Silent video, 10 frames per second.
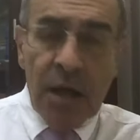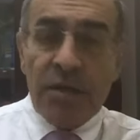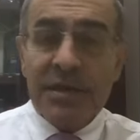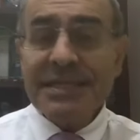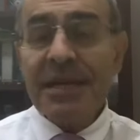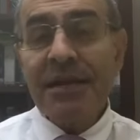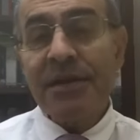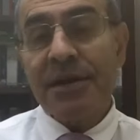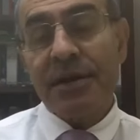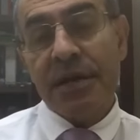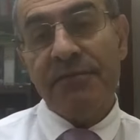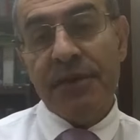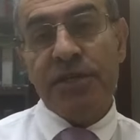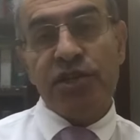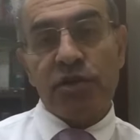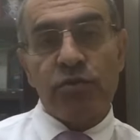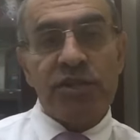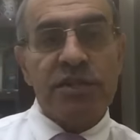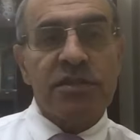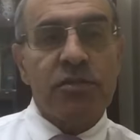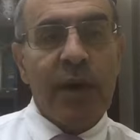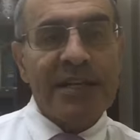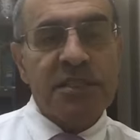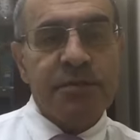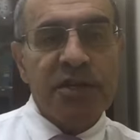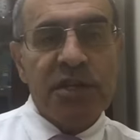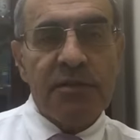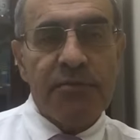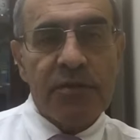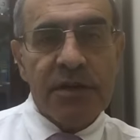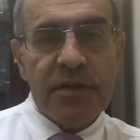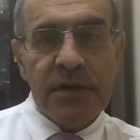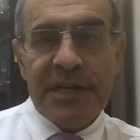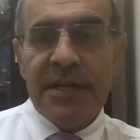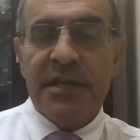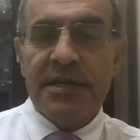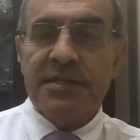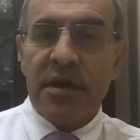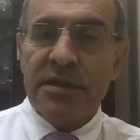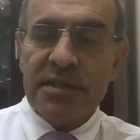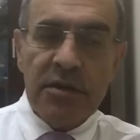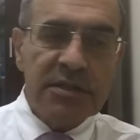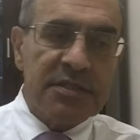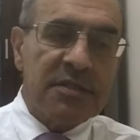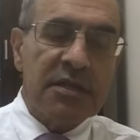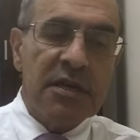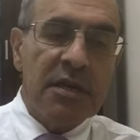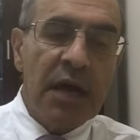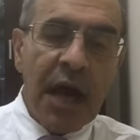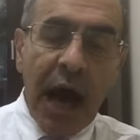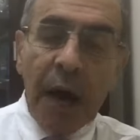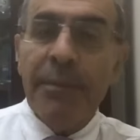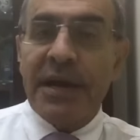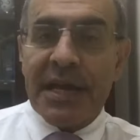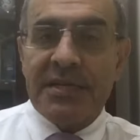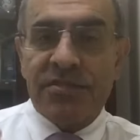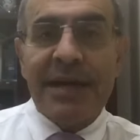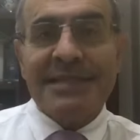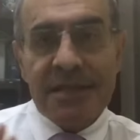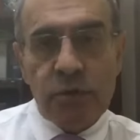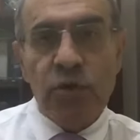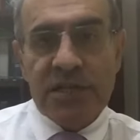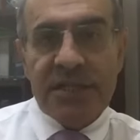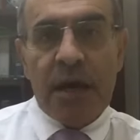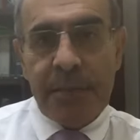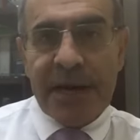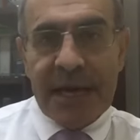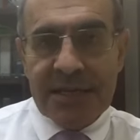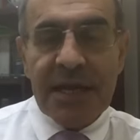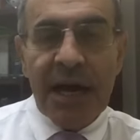There is another feature which is quite special for the legal is the uppercase, writing the word in uppercase,